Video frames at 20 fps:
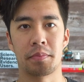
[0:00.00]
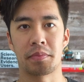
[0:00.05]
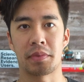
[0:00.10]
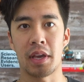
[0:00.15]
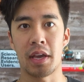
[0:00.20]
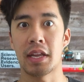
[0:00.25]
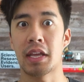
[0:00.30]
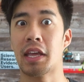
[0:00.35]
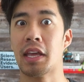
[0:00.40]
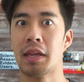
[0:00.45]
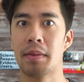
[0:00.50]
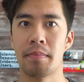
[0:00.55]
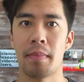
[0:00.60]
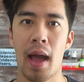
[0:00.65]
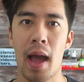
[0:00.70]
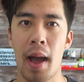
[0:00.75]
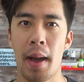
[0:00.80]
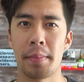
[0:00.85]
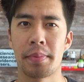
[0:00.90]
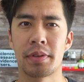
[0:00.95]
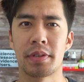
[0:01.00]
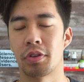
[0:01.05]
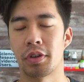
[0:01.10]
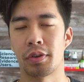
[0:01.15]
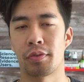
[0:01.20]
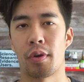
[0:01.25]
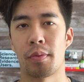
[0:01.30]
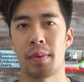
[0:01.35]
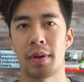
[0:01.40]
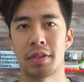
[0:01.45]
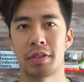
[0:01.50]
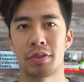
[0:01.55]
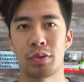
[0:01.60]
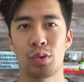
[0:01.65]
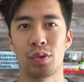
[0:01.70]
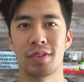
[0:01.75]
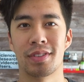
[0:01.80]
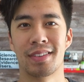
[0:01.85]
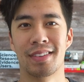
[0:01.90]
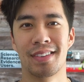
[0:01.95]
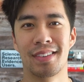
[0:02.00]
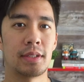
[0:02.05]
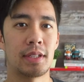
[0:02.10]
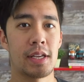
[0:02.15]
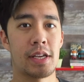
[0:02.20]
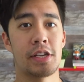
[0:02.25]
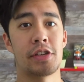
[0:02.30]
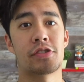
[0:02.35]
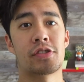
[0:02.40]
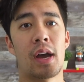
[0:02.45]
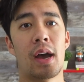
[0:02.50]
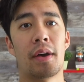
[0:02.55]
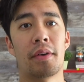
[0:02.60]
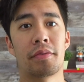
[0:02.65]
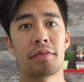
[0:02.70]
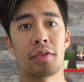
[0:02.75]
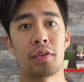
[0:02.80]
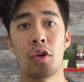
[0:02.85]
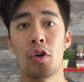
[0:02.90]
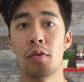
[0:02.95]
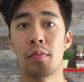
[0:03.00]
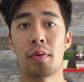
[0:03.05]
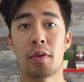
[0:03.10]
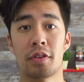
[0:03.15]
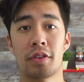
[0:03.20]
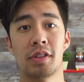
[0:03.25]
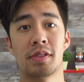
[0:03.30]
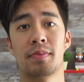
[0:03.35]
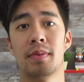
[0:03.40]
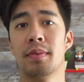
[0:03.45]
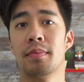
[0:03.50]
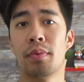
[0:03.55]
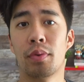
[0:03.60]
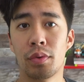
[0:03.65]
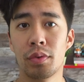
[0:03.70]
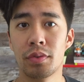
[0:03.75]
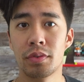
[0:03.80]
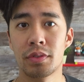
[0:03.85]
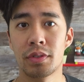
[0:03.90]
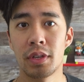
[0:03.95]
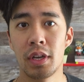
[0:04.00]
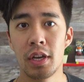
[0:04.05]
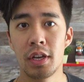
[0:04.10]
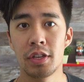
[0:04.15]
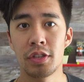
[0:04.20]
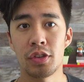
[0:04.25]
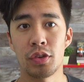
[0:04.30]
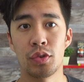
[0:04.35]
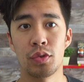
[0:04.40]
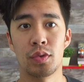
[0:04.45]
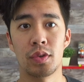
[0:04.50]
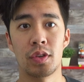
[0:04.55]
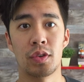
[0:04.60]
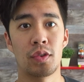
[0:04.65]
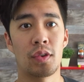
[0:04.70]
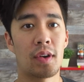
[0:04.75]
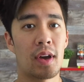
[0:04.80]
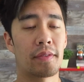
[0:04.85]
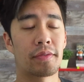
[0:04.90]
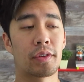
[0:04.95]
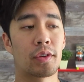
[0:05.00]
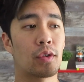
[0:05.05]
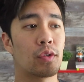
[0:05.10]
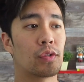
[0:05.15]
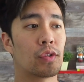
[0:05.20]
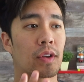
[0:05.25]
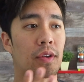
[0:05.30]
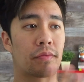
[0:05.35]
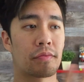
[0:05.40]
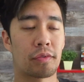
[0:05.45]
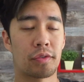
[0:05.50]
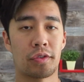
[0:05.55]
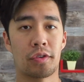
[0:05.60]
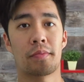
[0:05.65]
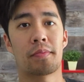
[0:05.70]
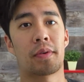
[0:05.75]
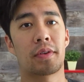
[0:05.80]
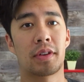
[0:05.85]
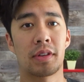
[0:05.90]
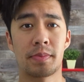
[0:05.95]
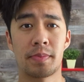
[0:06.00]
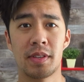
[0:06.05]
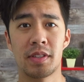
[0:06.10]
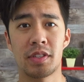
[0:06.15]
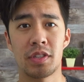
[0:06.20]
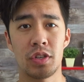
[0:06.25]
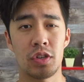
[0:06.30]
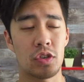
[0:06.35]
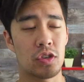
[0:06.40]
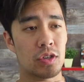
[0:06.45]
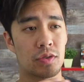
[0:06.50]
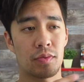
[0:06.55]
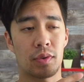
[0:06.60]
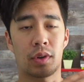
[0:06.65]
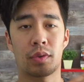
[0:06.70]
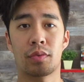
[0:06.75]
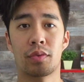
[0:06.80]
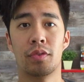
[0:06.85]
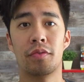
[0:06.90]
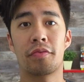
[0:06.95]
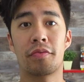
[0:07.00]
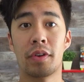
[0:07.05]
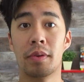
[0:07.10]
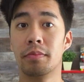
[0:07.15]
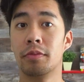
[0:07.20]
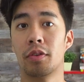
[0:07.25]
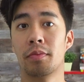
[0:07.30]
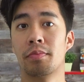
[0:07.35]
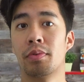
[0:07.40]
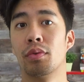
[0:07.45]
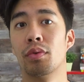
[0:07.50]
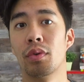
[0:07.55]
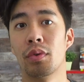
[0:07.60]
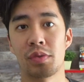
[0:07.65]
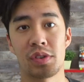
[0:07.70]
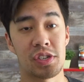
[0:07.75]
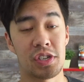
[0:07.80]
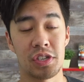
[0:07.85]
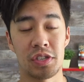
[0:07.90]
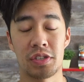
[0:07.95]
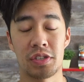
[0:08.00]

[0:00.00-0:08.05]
get heat maps, pretty robust tools. They each have their own participant pools, so you don't have to go looking for your own participants. You can just recruit from their pool, which